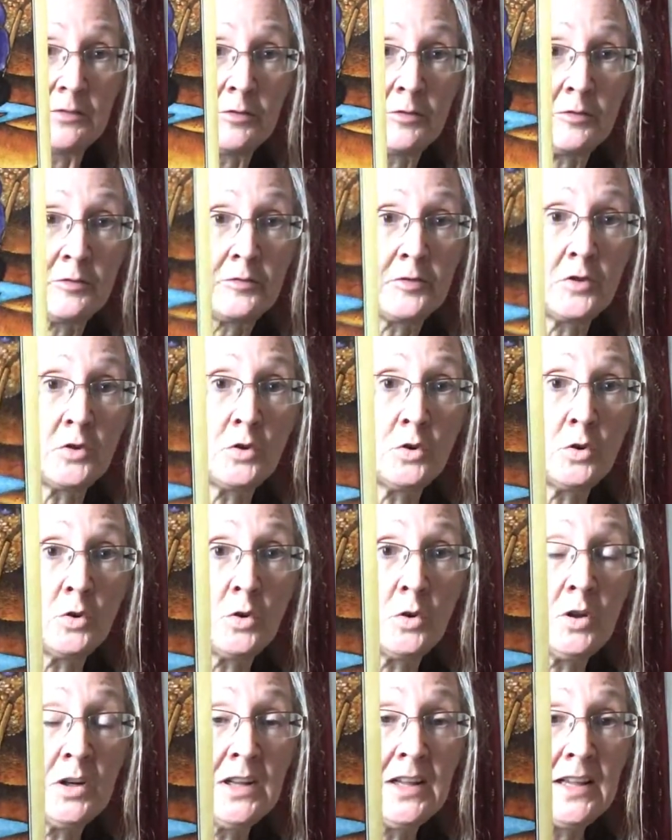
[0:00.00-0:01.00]

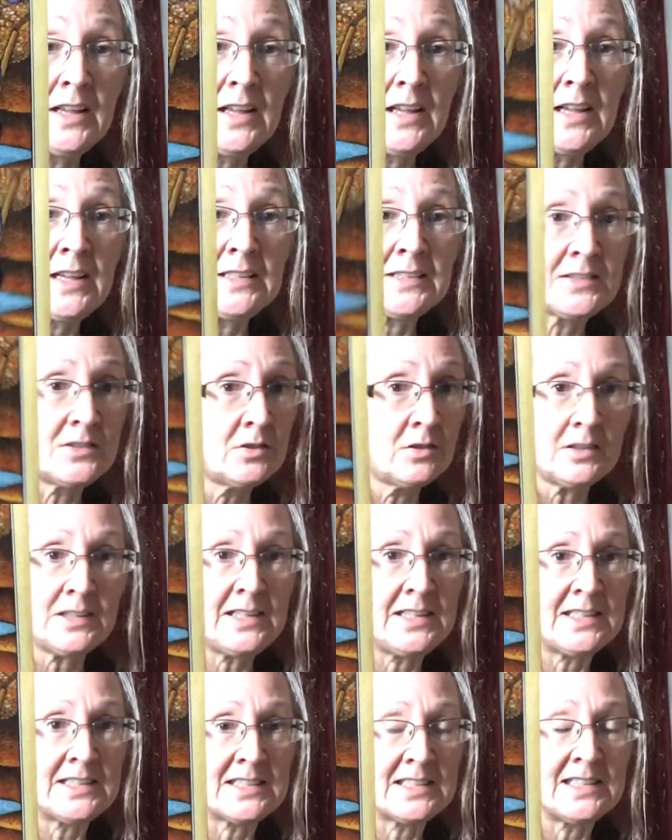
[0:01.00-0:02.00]
for, it's not
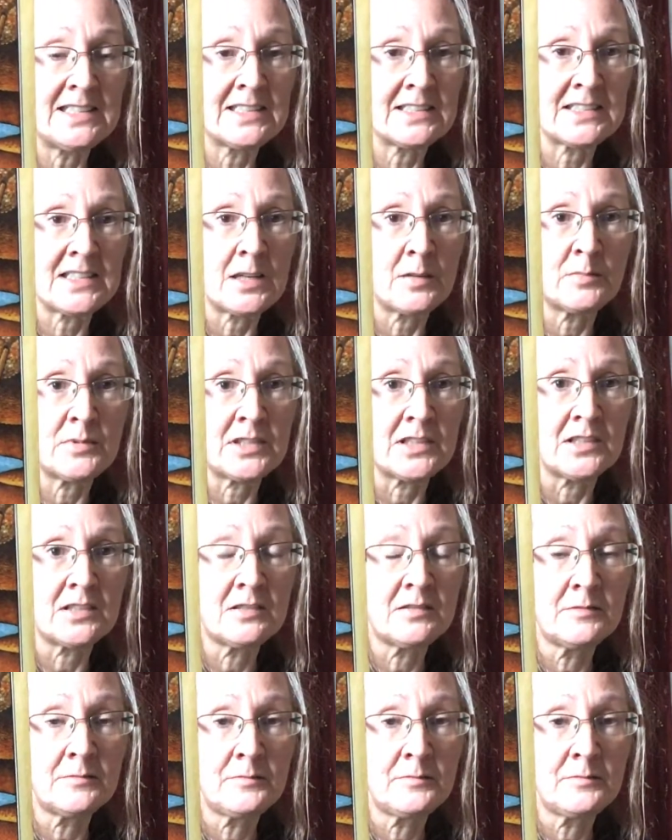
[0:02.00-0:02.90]
easily accepted.